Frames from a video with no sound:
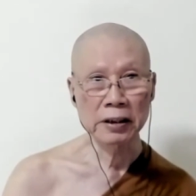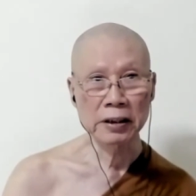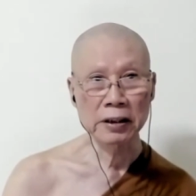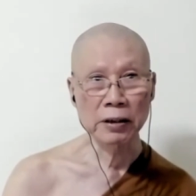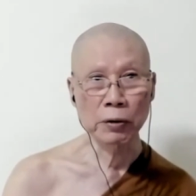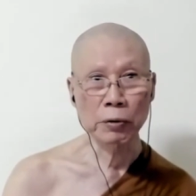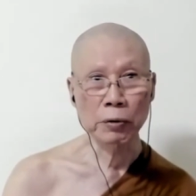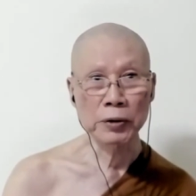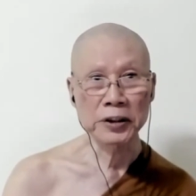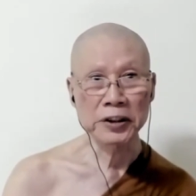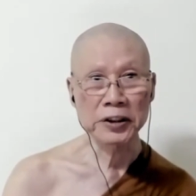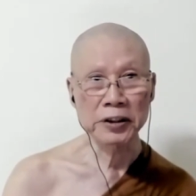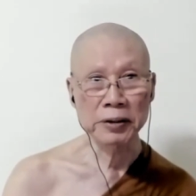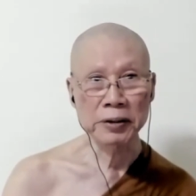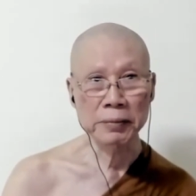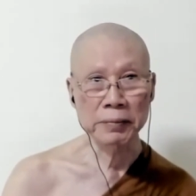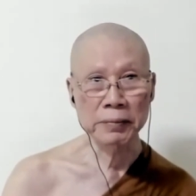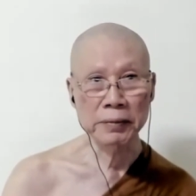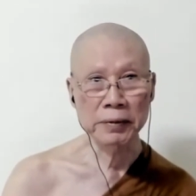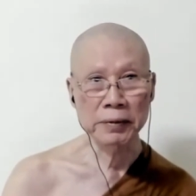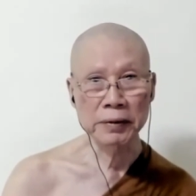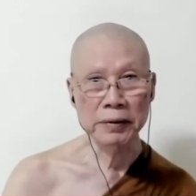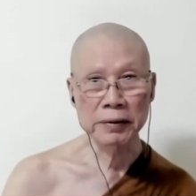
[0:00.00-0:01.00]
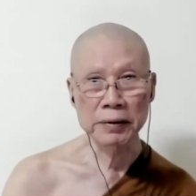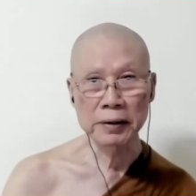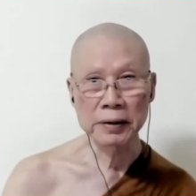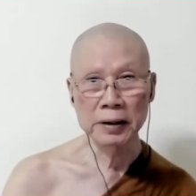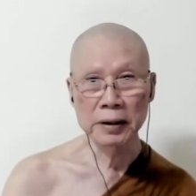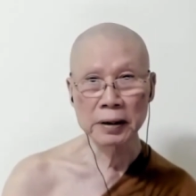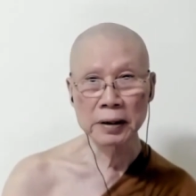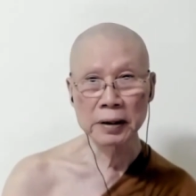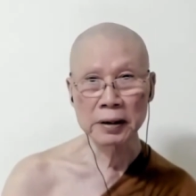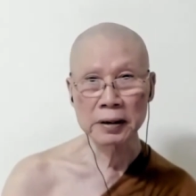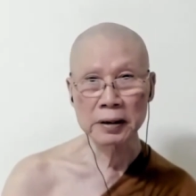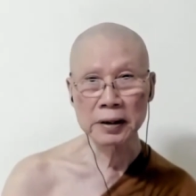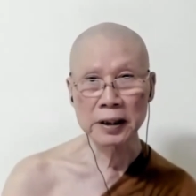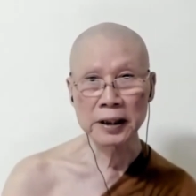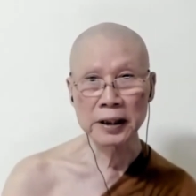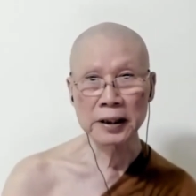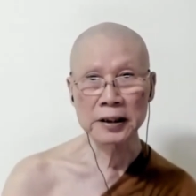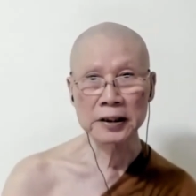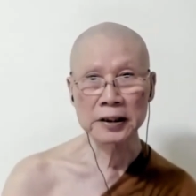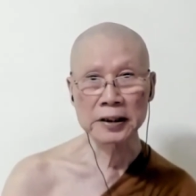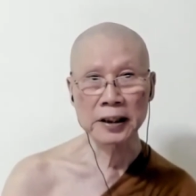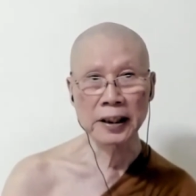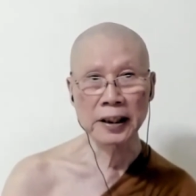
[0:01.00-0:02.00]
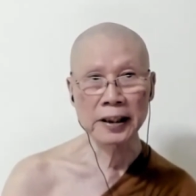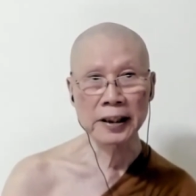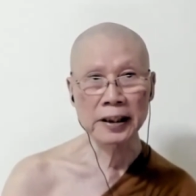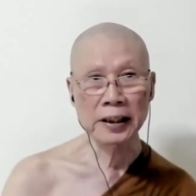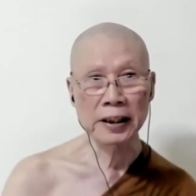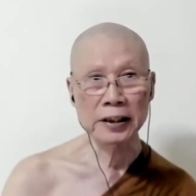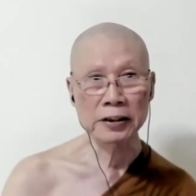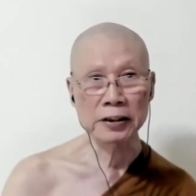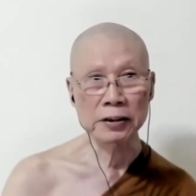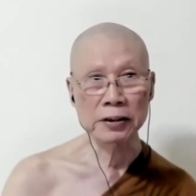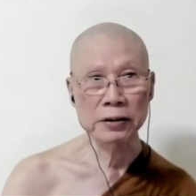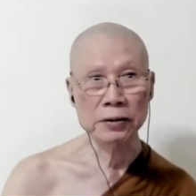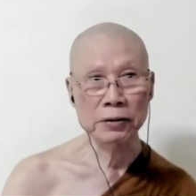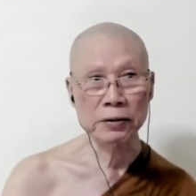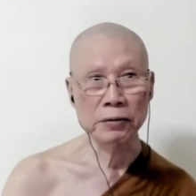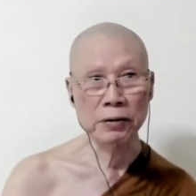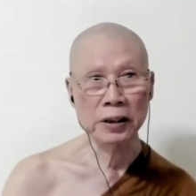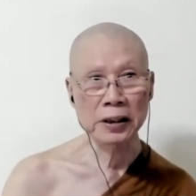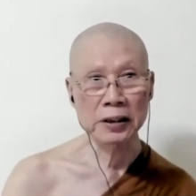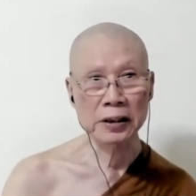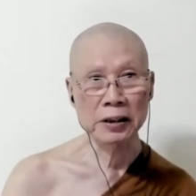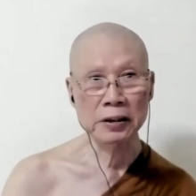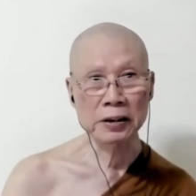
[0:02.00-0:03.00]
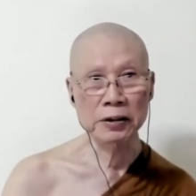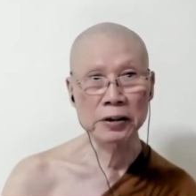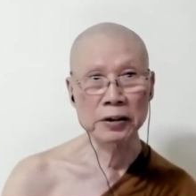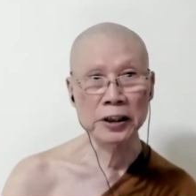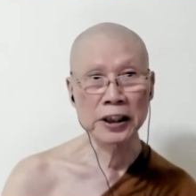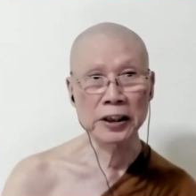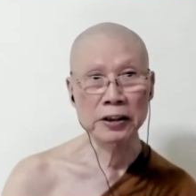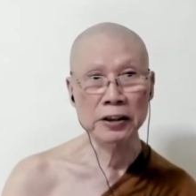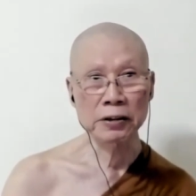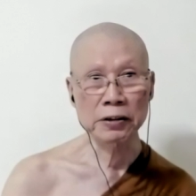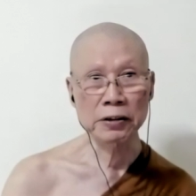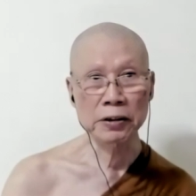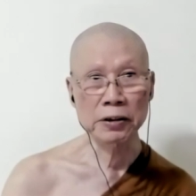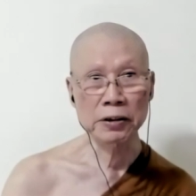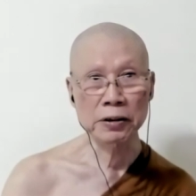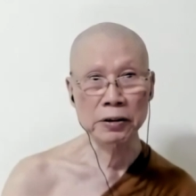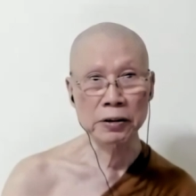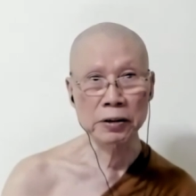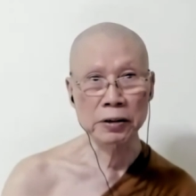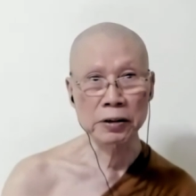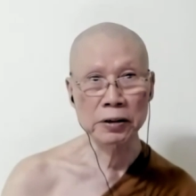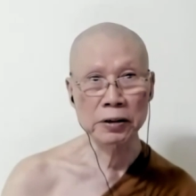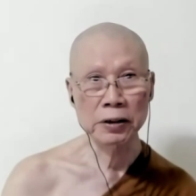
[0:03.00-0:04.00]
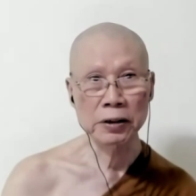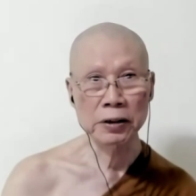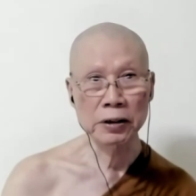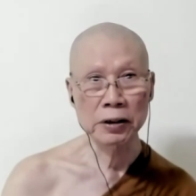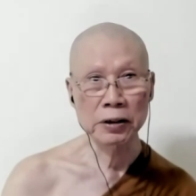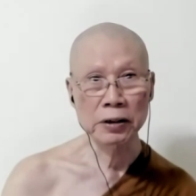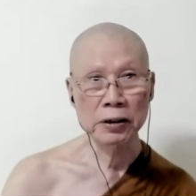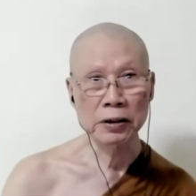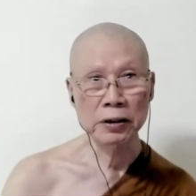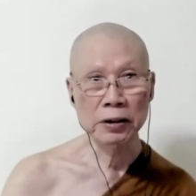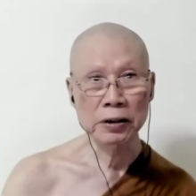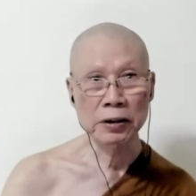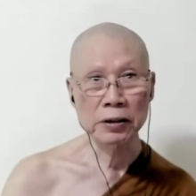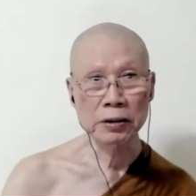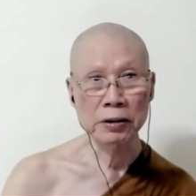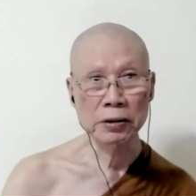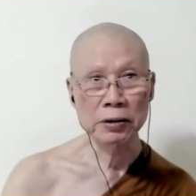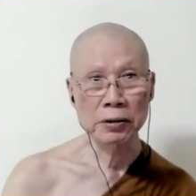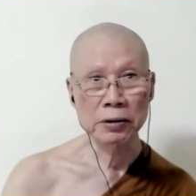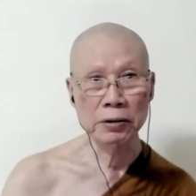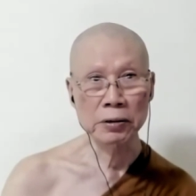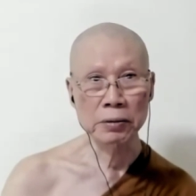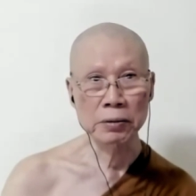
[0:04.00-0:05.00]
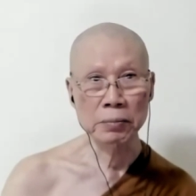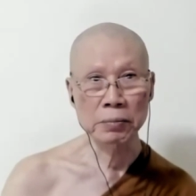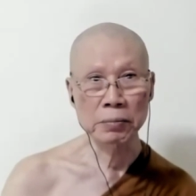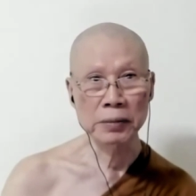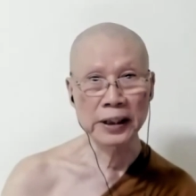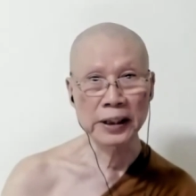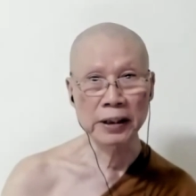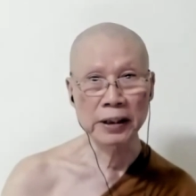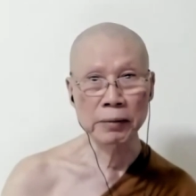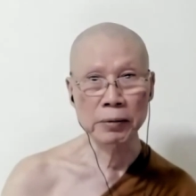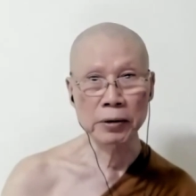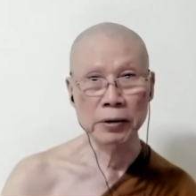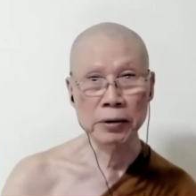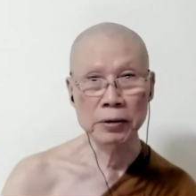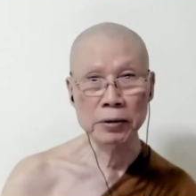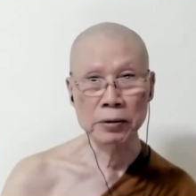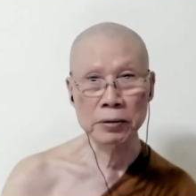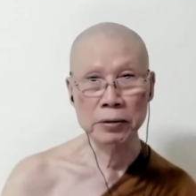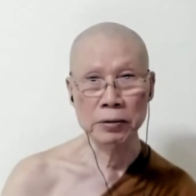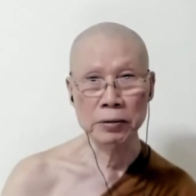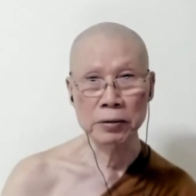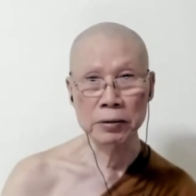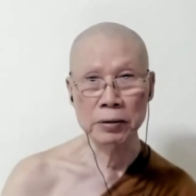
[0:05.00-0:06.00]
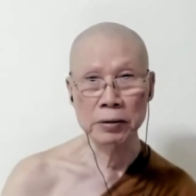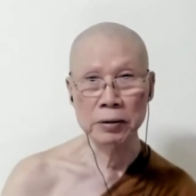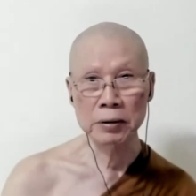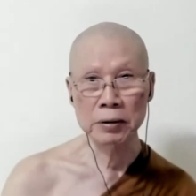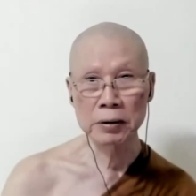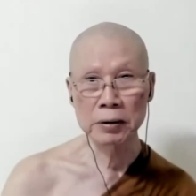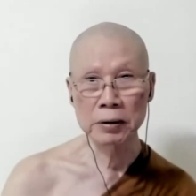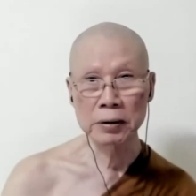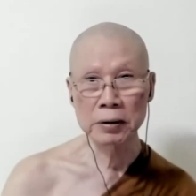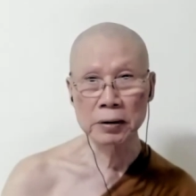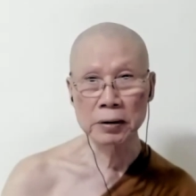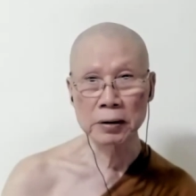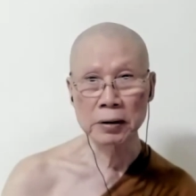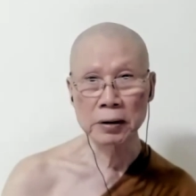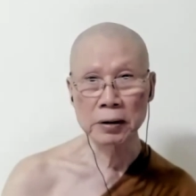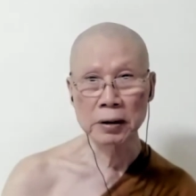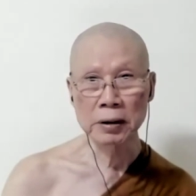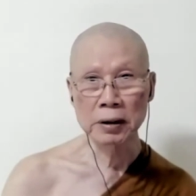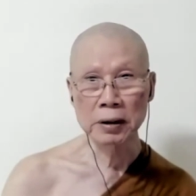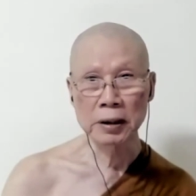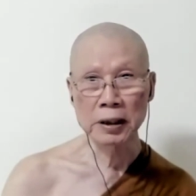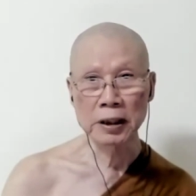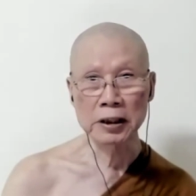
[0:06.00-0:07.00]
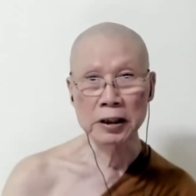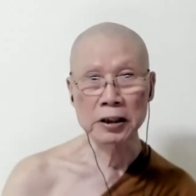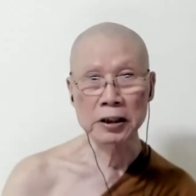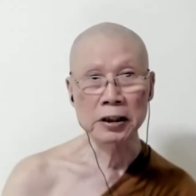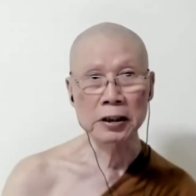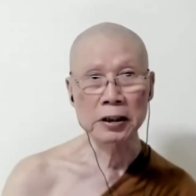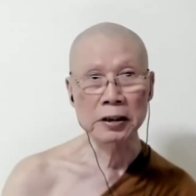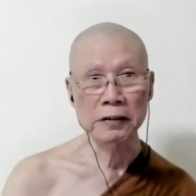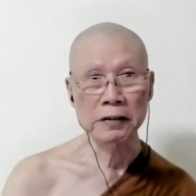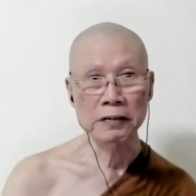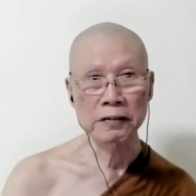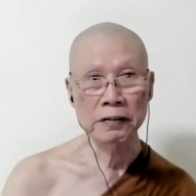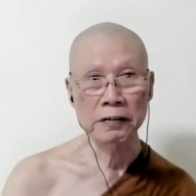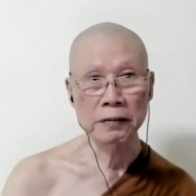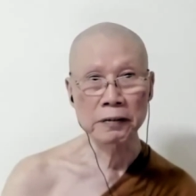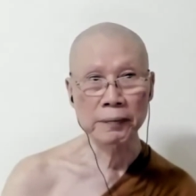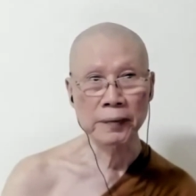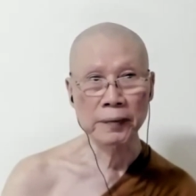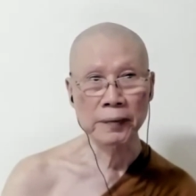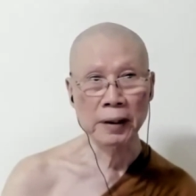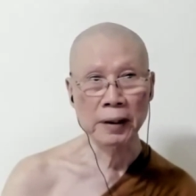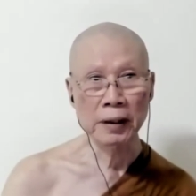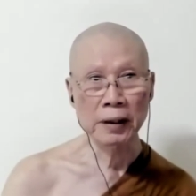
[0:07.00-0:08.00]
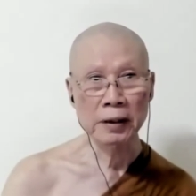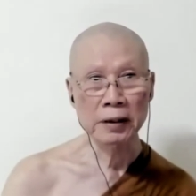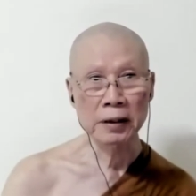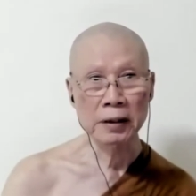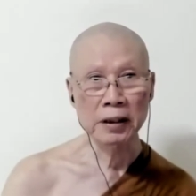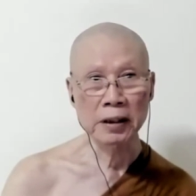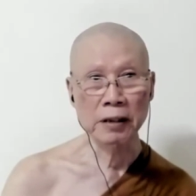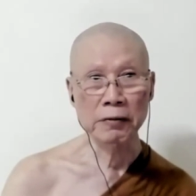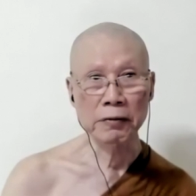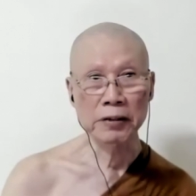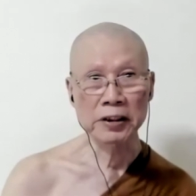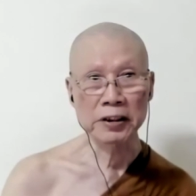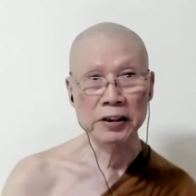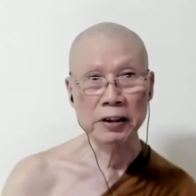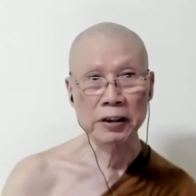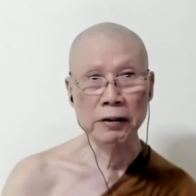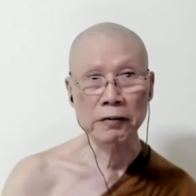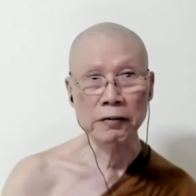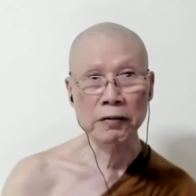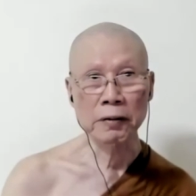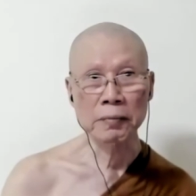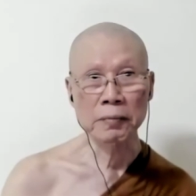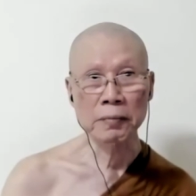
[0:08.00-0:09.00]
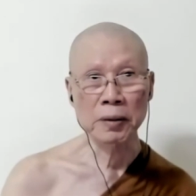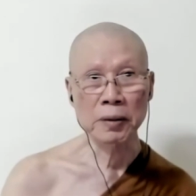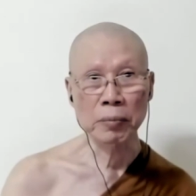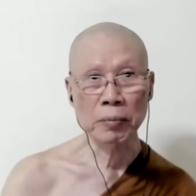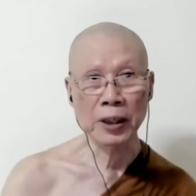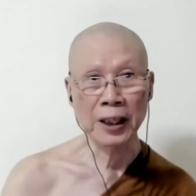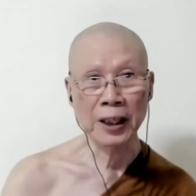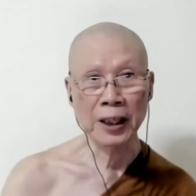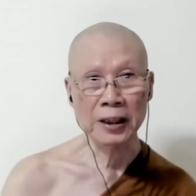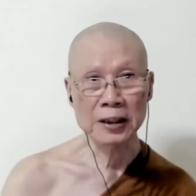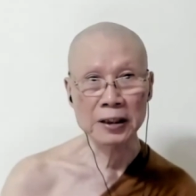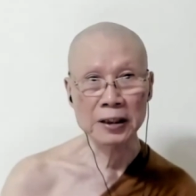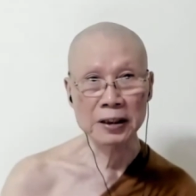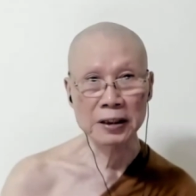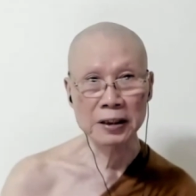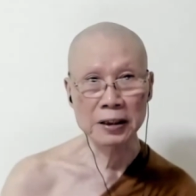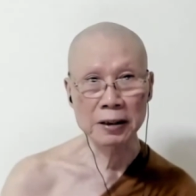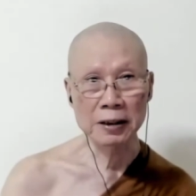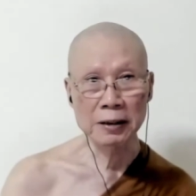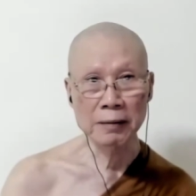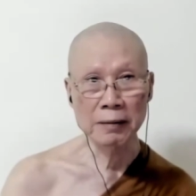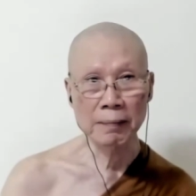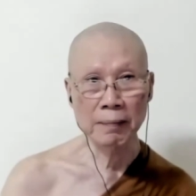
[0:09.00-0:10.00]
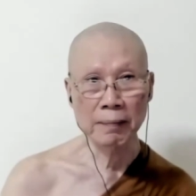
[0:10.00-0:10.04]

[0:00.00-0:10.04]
the wisdom, the insight as to what you need to do to be able to achieve the result from your practice.